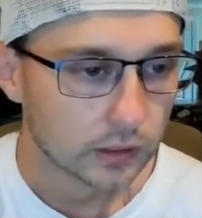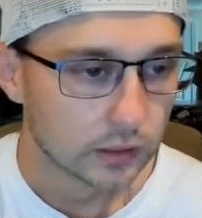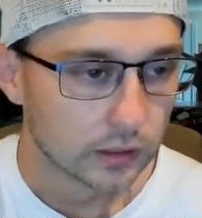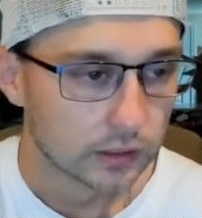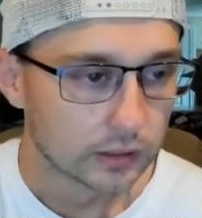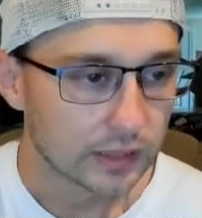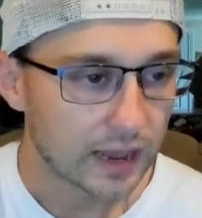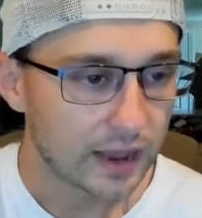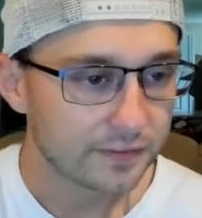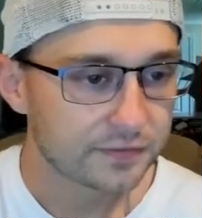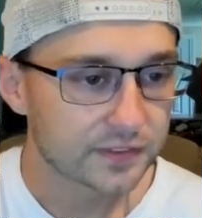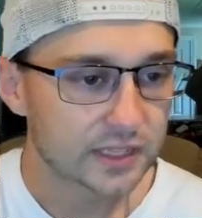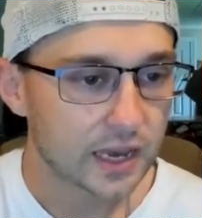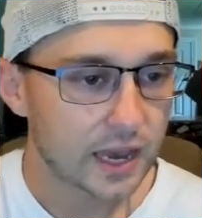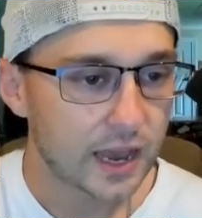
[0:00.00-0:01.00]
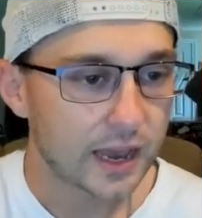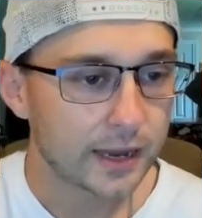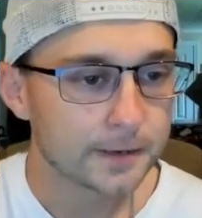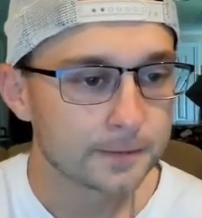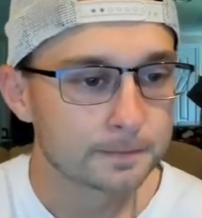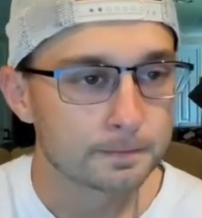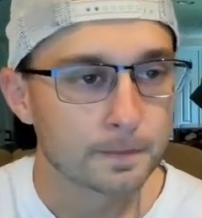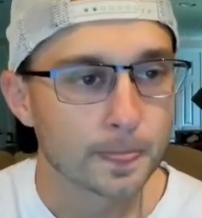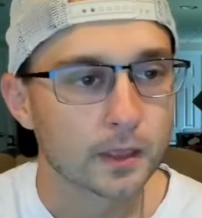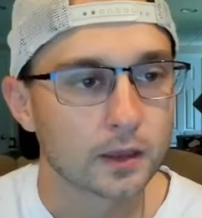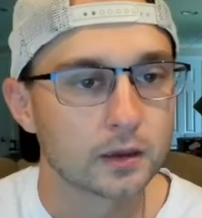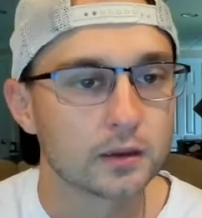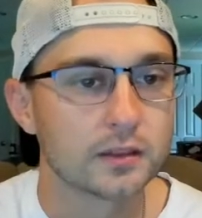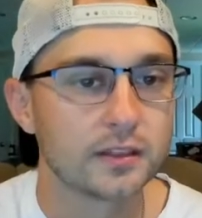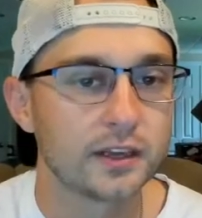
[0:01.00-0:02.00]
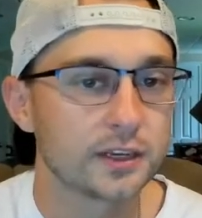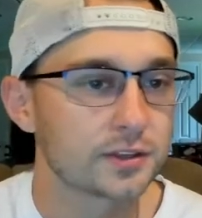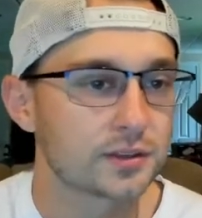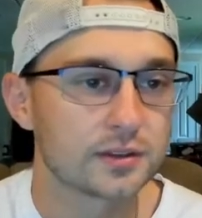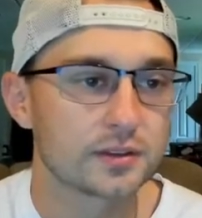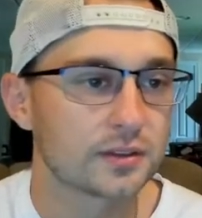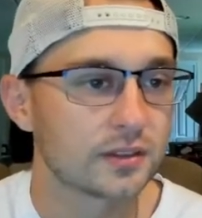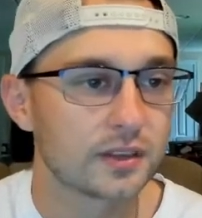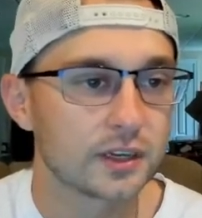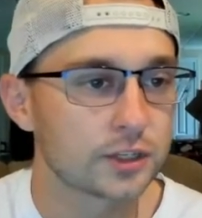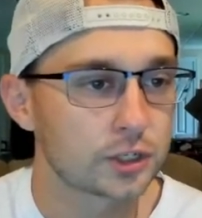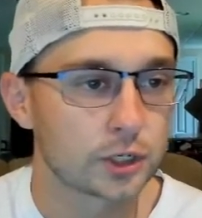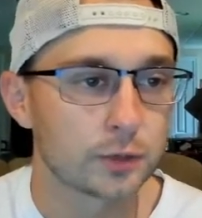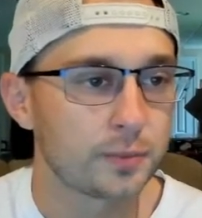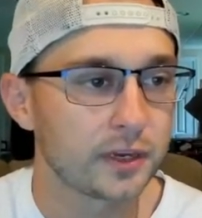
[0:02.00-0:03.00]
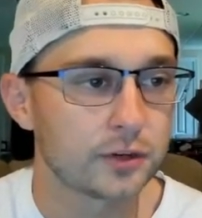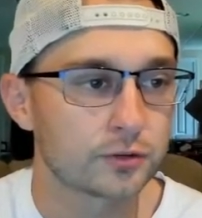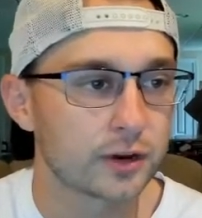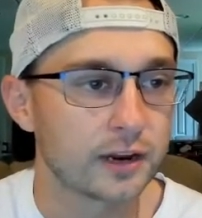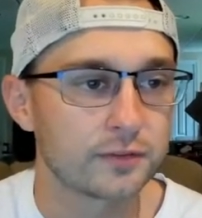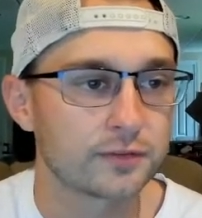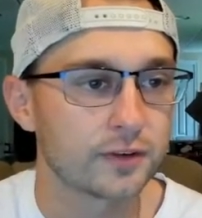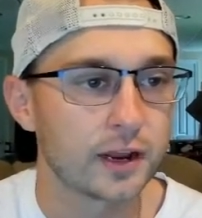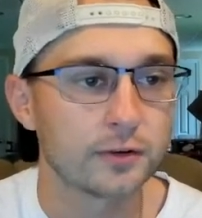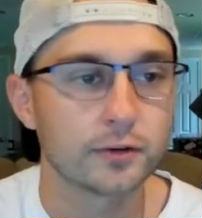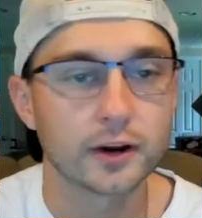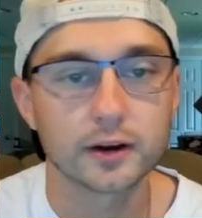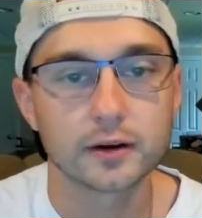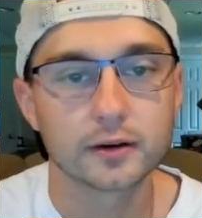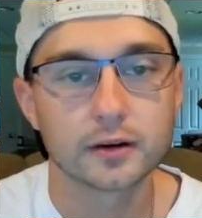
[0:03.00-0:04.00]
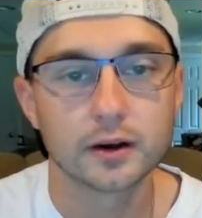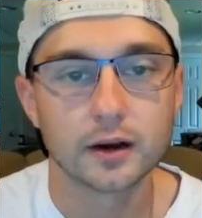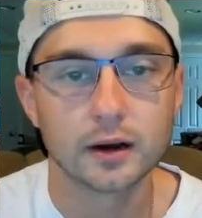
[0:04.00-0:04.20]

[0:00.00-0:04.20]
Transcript: Left side, this should be Trent Frederick.